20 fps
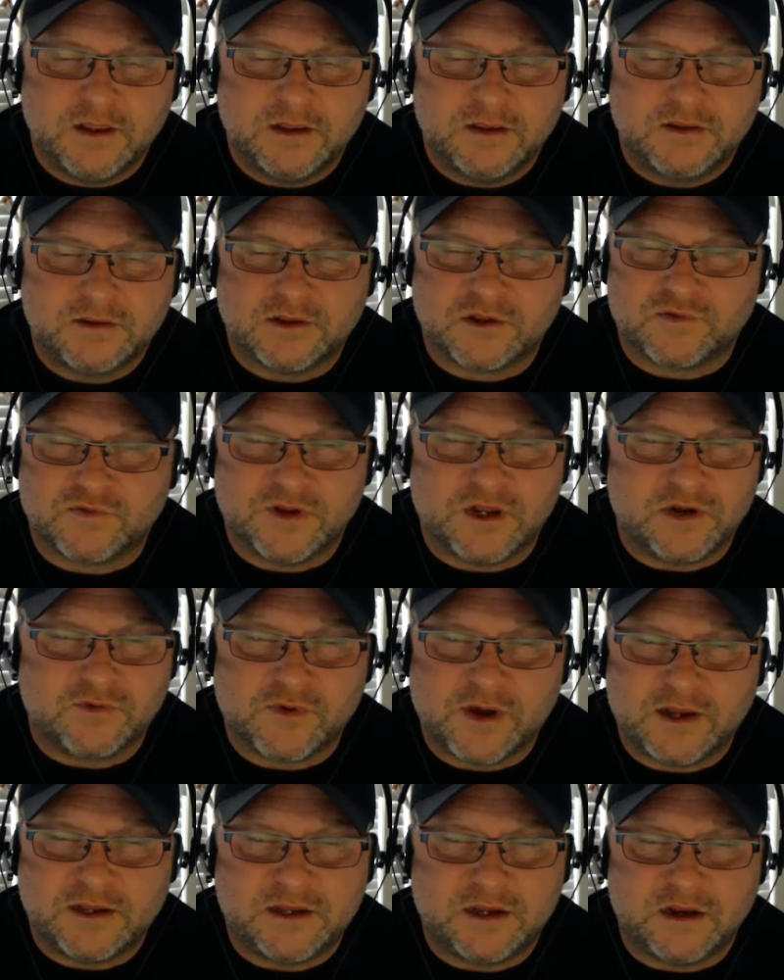just to
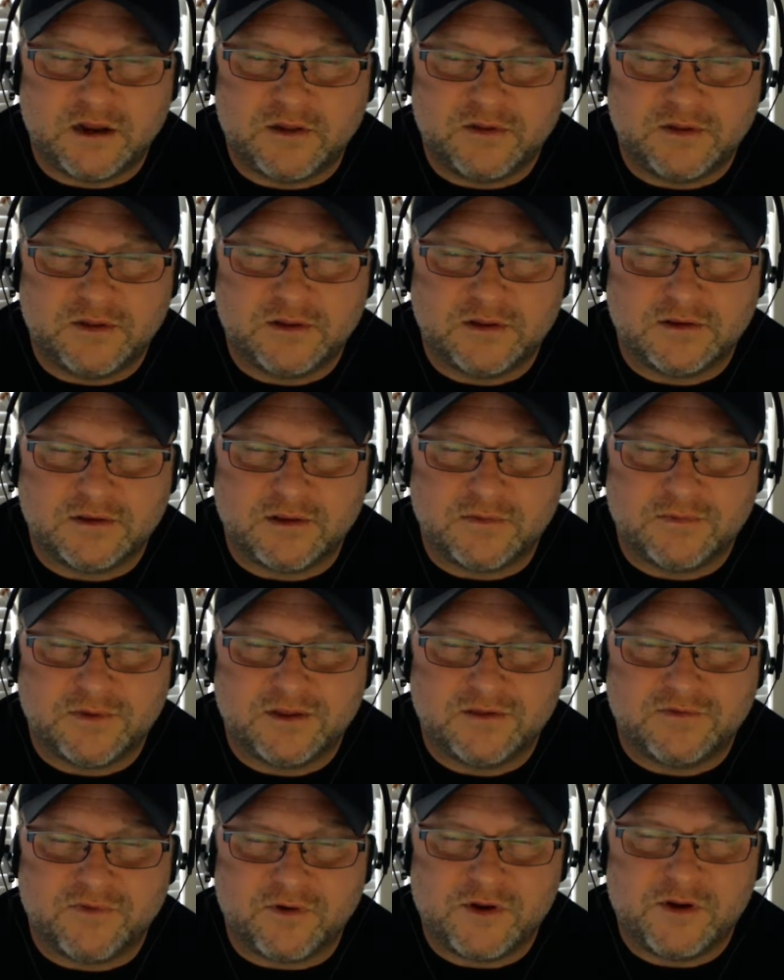reiterate,
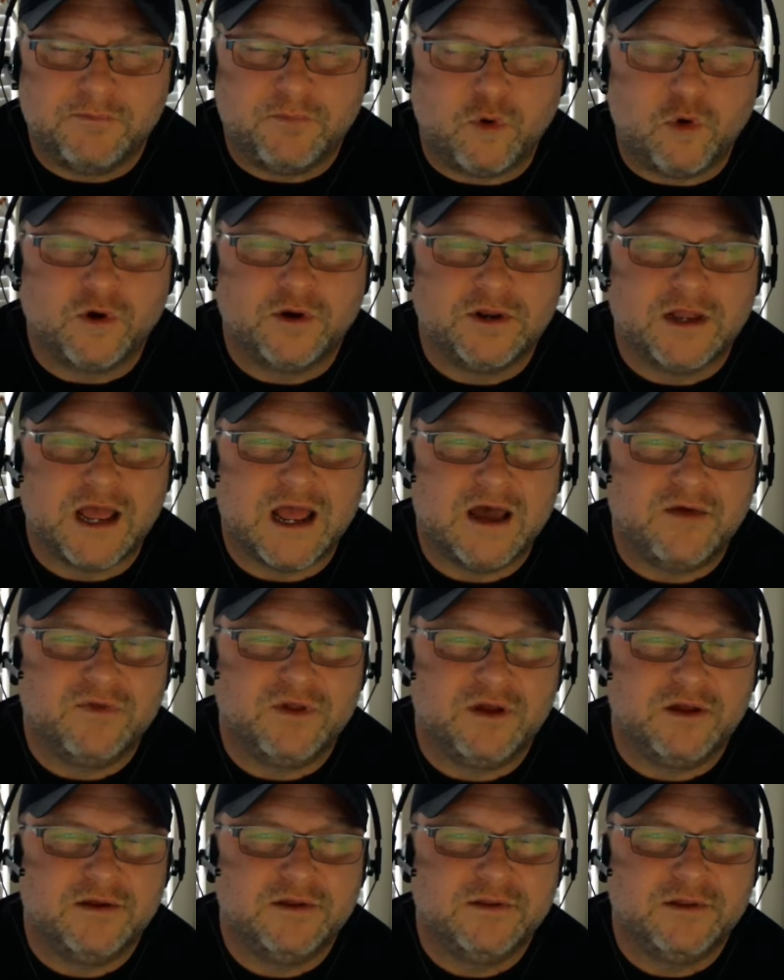it's very important to have
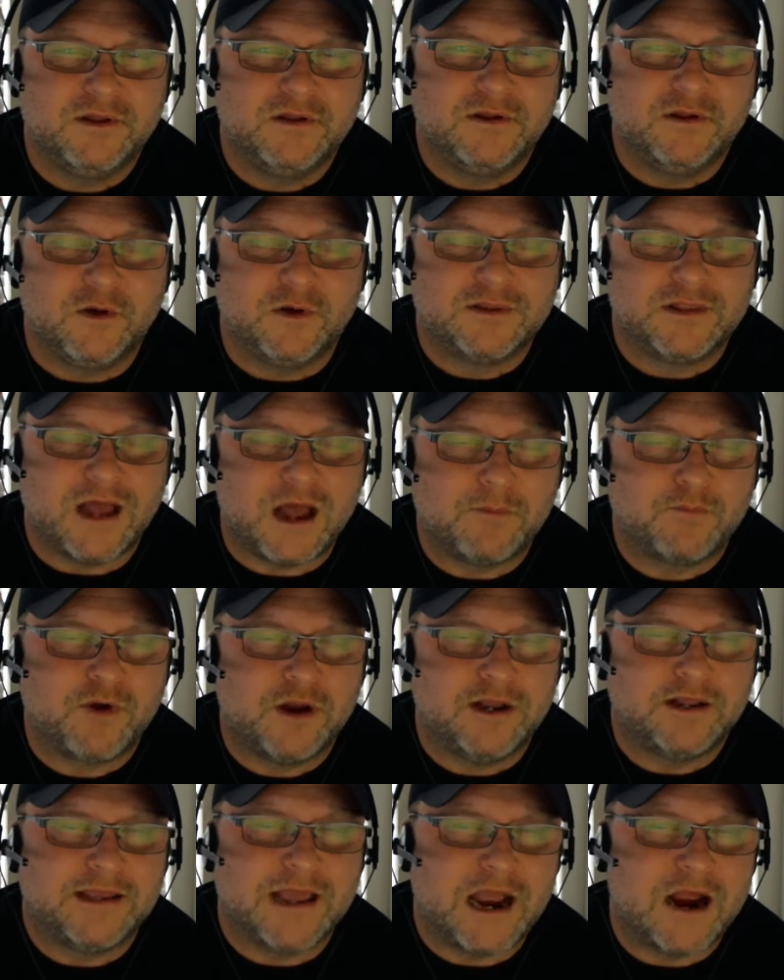a
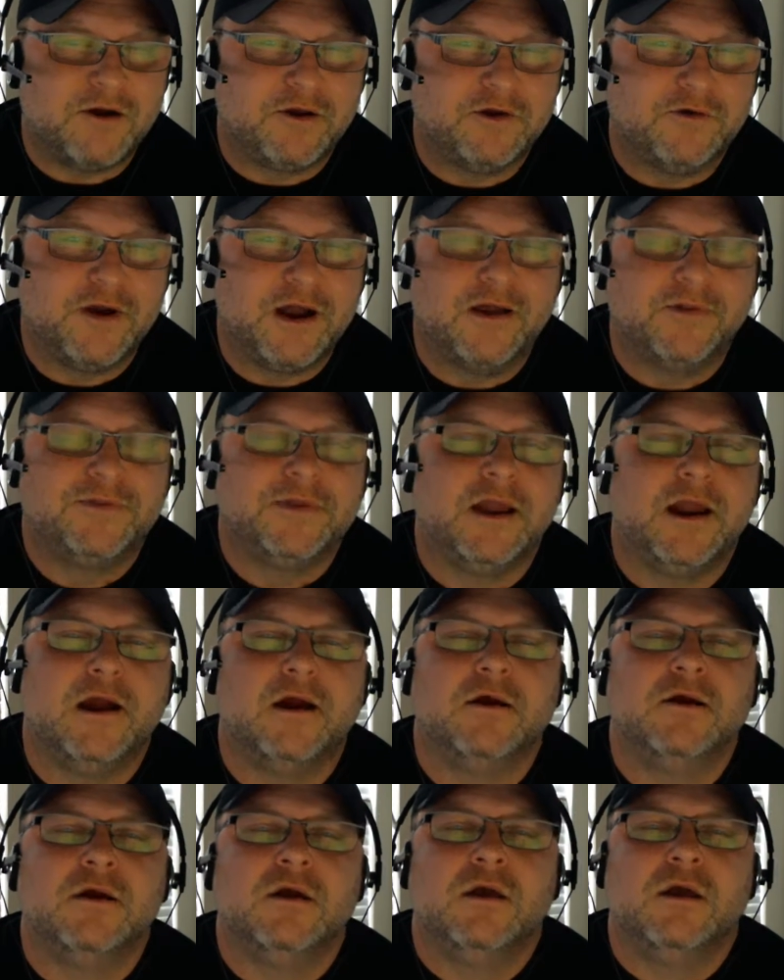top-rated carrier out
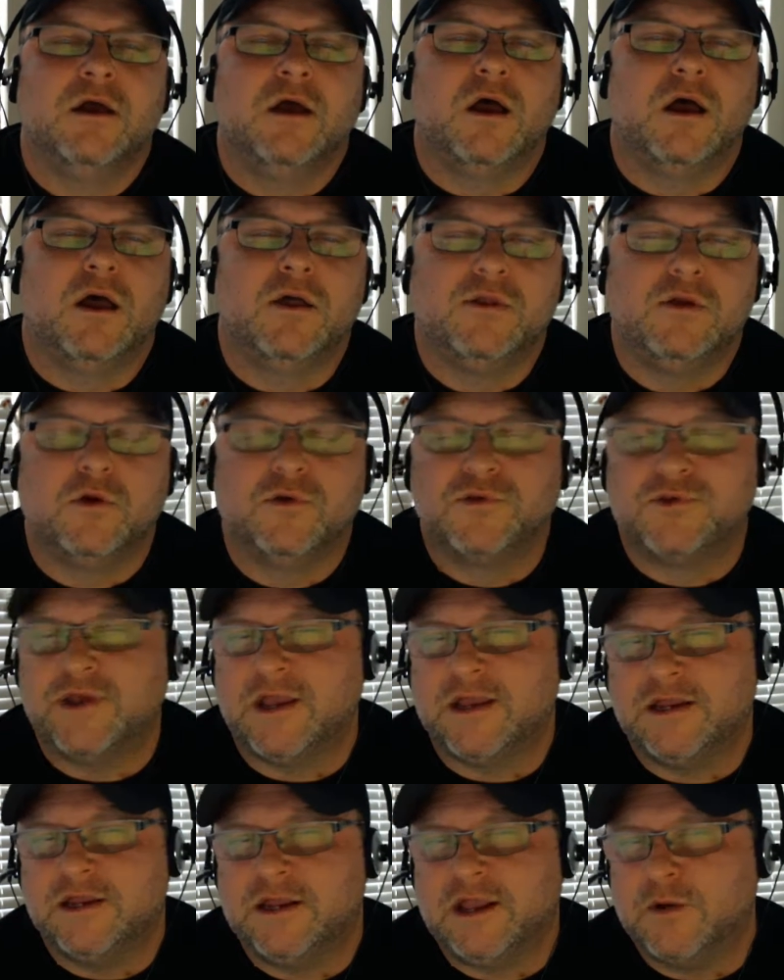there. The old
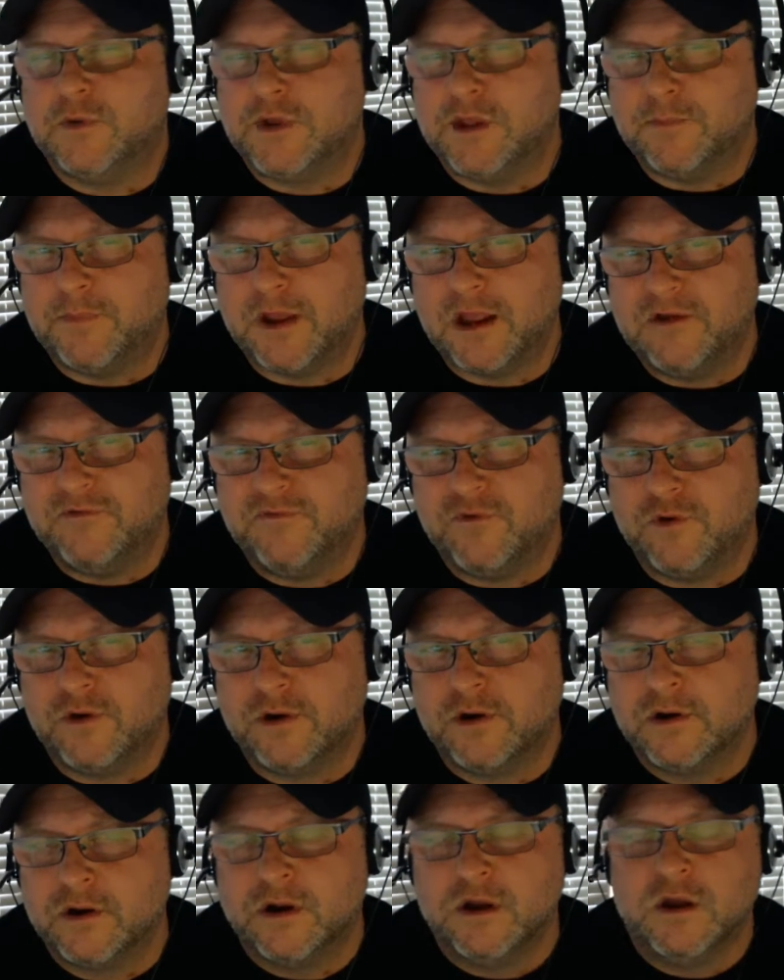saying, you get what you pay
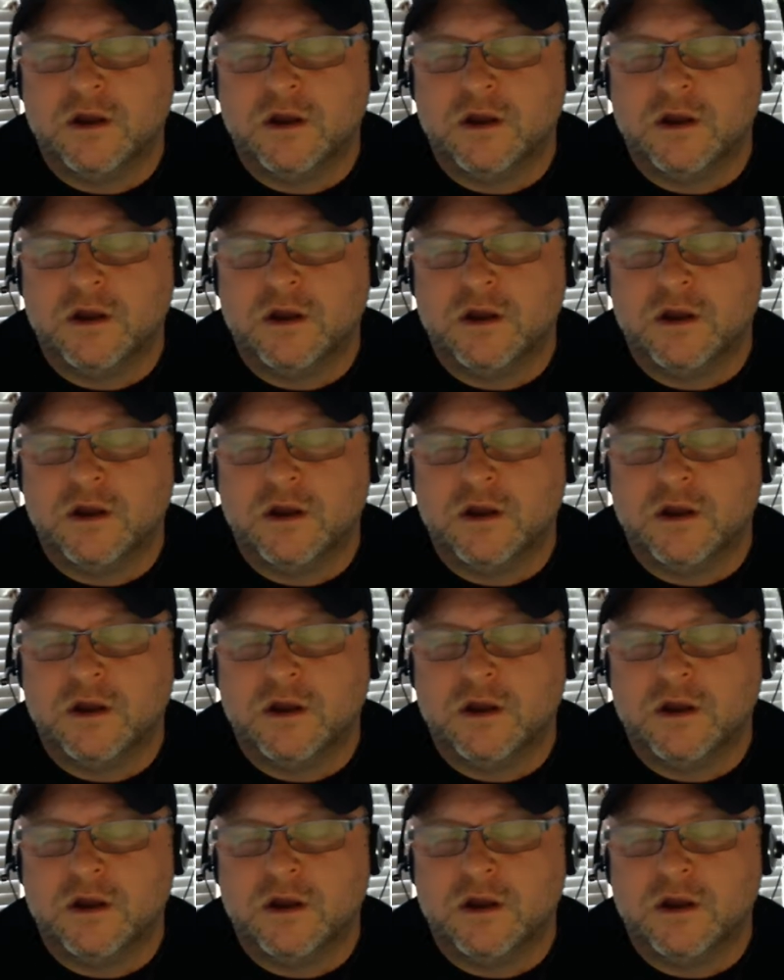for.